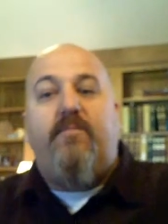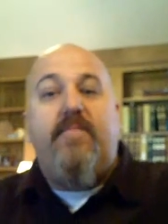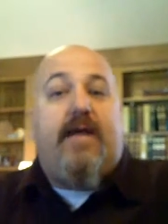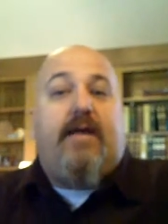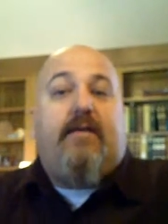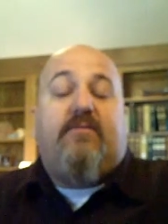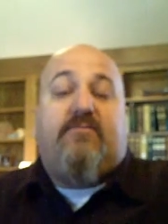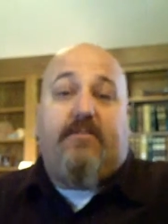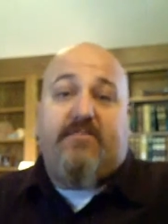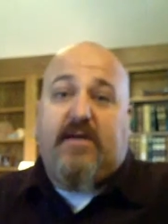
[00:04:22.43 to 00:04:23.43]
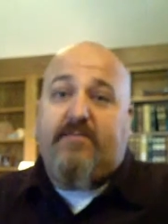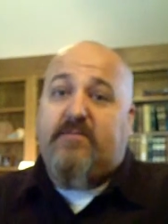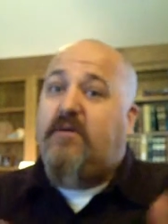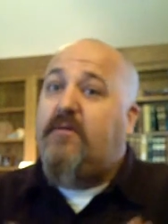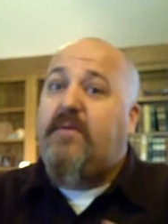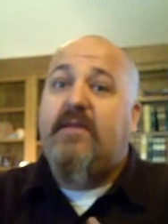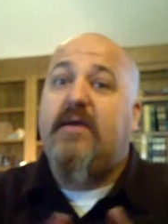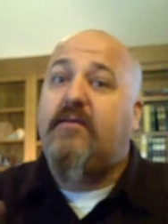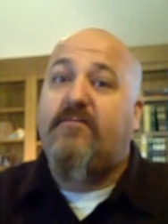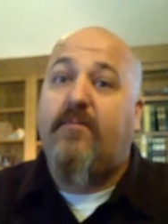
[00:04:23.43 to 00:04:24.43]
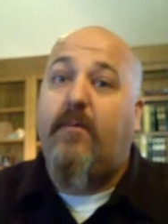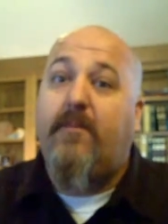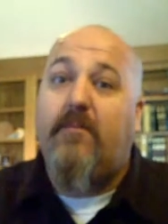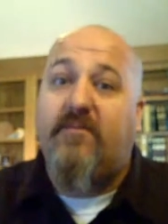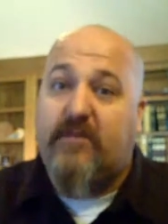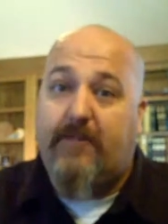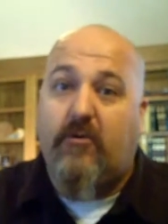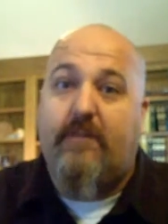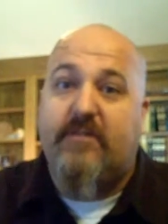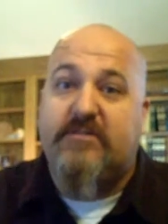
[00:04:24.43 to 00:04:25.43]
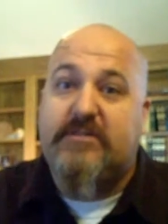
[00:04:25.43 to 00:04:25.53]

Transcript: And sometimes it's going to be negative moments, I promise.